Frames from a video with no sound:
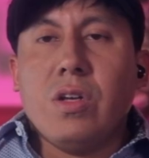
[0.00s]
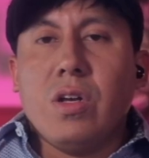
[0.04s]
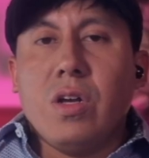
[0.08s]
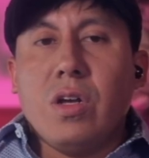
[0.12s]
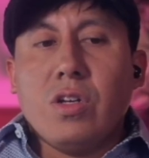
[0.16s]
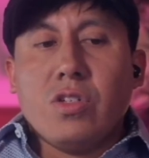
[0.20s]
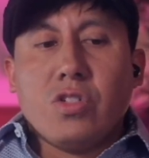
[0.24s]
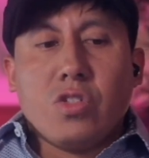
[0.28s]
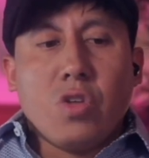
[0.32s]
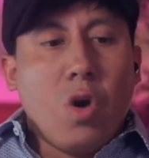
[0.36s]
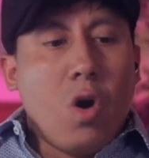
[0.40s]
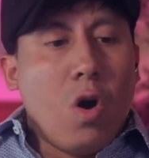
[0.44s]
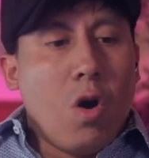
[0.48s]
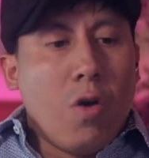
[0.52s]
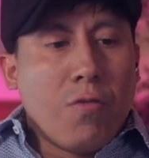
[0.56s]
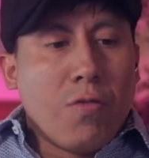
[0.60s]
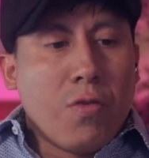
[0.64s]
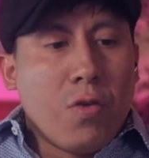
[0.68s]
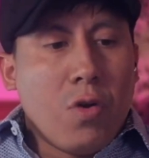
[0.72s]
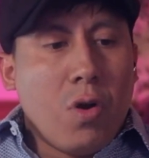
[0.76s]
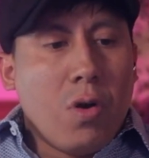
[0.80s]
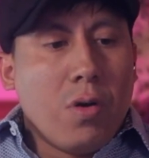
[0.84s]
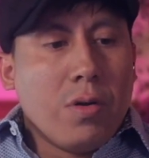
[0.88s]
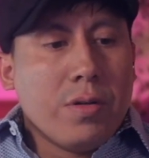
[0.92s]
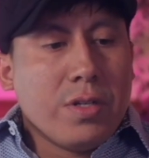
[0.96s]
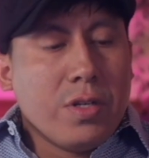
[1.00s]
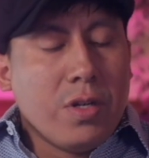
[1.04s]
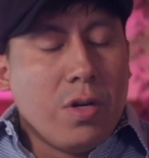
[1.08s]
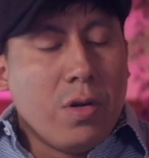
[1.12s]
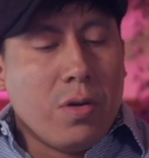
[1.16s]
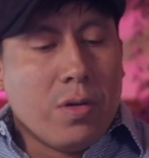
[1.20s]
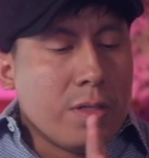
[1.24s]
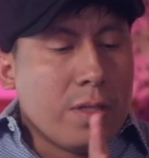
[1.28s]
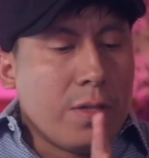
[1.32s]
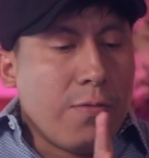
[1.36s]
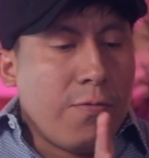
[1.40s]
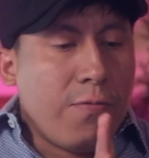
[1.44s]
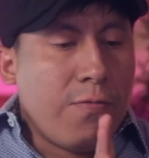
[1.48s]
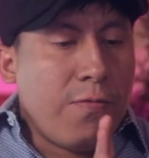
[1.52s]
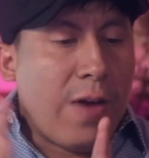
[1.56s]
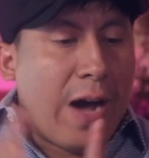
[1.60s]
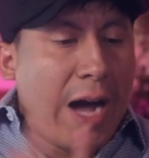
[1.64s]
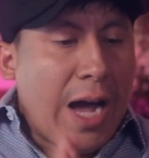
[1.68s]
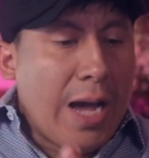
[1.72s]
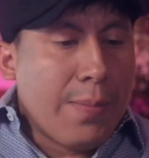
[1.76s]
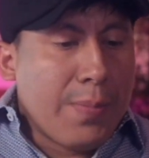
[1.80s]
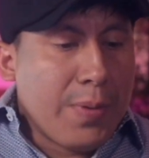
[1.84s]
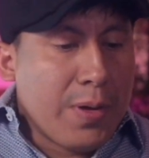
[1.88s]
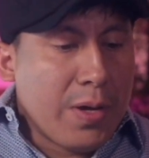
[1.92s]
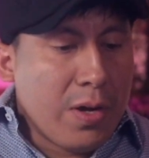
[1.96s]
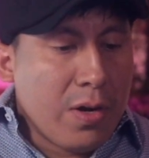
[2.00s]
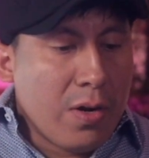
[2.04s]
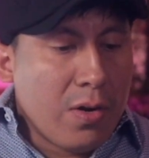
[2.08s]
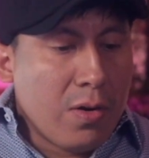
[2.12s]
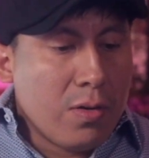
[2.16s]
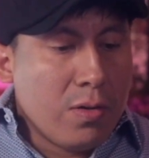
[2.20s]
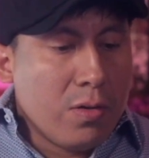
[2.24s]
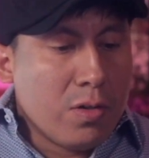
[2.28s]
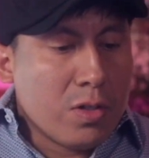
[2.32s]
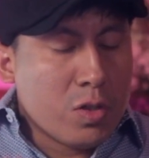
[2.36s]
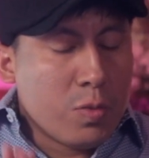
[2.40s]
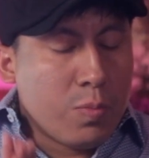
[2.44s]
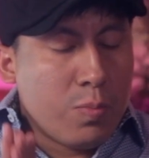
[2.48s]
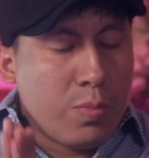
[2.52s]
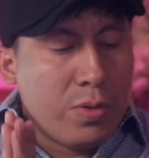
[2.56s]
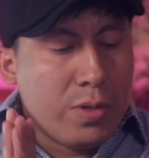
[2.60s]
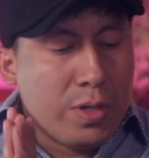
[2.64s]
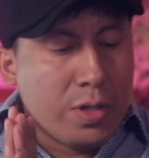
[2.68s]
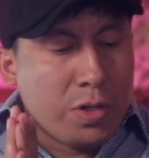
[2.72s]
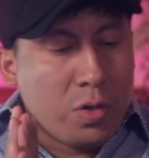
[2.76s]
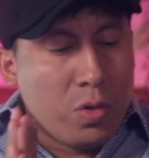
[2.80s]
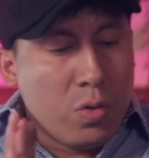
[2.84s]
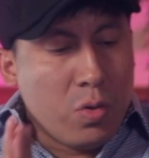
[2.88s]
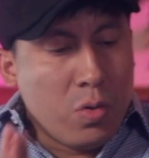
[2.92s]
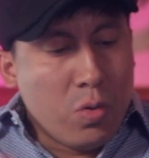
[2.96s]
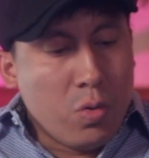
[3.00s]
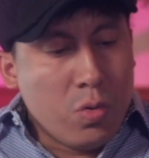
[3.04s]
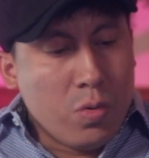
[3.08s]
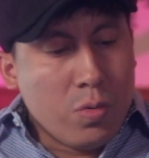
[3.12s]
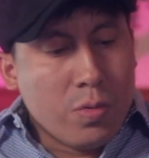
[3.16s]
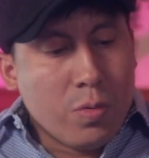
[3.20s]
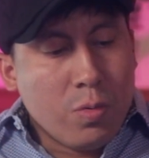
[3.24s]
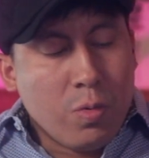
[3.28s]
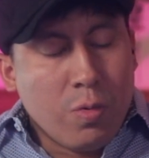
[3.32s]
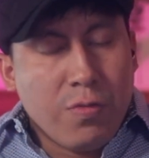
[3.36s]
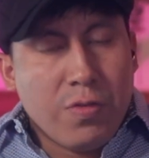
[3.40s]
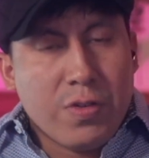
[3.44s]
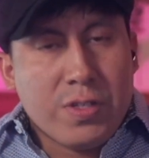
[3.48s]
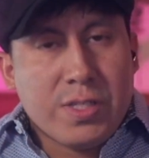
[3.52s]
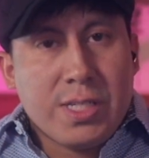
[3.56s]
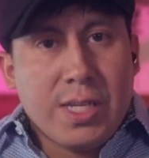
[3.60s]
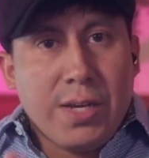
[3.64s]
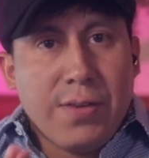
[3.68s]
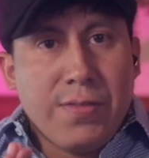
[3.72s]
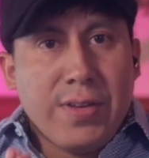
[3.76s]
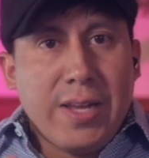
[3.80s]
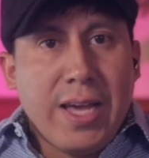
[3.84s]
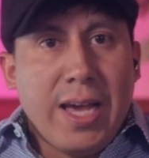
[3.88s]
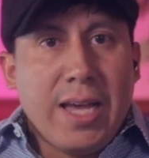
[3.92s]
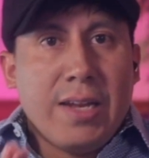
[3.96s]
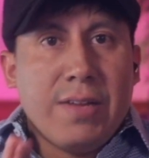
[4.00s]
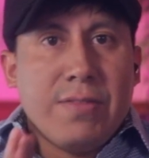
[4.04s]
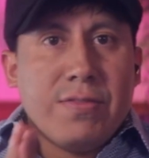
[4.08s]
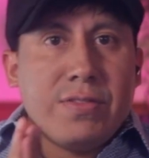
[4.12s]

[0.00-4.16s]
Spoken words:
So overall, the vibe here looks pretty cool with a 7 out of